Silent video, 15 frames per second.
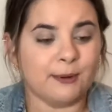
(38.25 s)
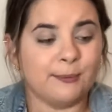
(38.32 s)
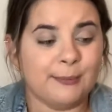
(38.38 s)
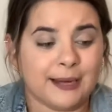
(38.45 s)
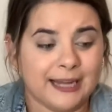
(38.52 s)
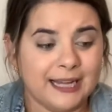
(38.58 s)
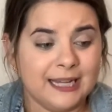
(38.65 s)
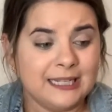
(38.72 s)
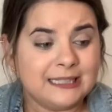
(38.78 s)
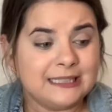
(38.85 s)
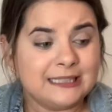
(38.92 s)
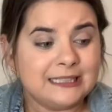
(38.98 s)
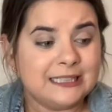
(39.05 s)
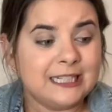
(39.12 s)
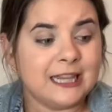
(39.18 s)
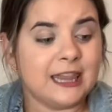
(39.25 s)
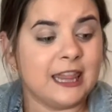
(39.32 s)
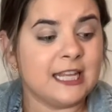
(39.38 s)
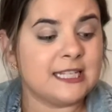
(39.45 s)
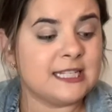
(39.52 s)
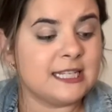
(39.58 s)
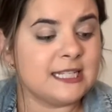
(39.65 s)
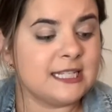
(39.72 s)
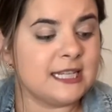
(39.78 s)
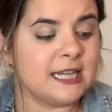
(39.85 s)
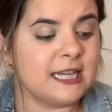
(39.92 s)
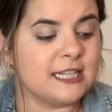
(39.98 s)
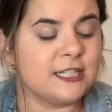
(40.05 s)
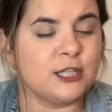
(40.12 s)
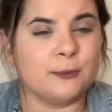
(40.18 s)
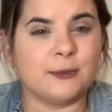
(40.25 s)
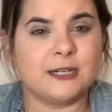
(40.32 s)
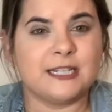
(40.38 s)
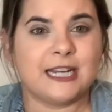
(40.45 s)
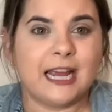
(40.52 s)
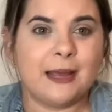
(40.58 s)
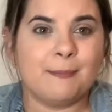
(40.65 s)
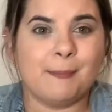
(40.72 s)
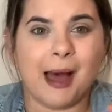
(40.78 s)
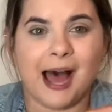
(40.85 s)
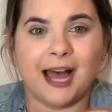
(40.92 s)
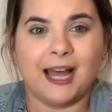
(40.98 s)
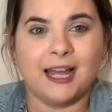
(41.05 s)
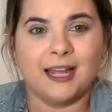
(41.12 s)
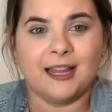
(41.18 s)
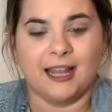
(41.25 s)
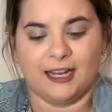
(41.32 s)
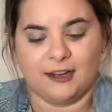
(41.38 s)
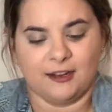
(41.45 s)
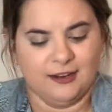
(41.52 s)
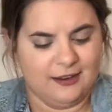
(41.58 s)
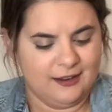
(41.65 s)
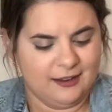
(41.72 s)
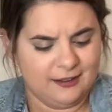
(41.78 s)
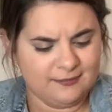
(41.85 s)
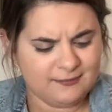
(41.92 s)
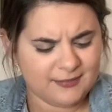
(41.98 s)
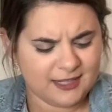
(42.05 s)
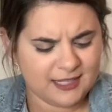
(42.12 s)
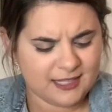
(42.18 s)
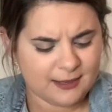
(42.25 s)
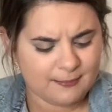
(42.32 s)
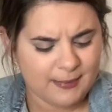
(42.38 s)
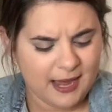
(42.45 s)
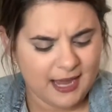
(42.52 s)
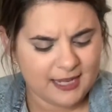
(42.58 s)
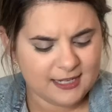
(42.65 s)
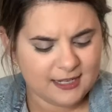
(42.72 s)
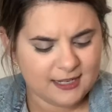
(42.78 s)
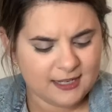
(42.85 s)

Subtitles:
But this is the Superstay matte, is it matte